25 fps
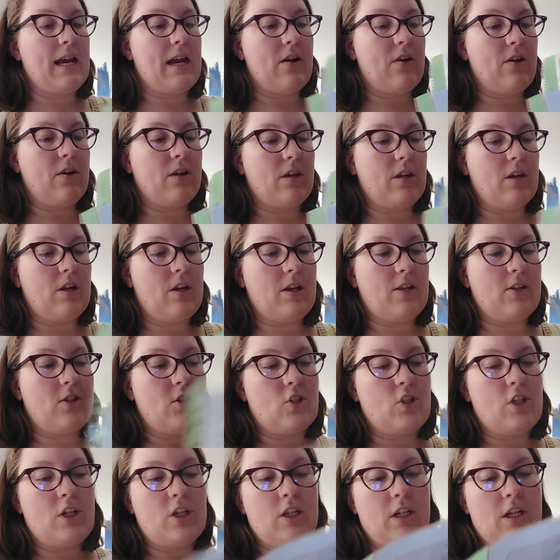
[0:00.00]
Erica Knight
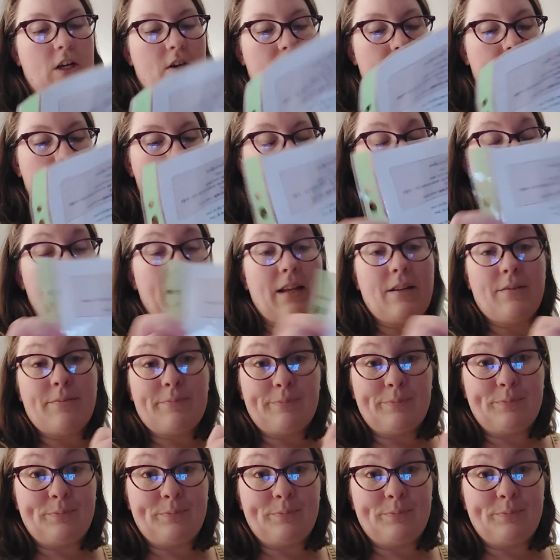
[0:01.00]
Studio linen,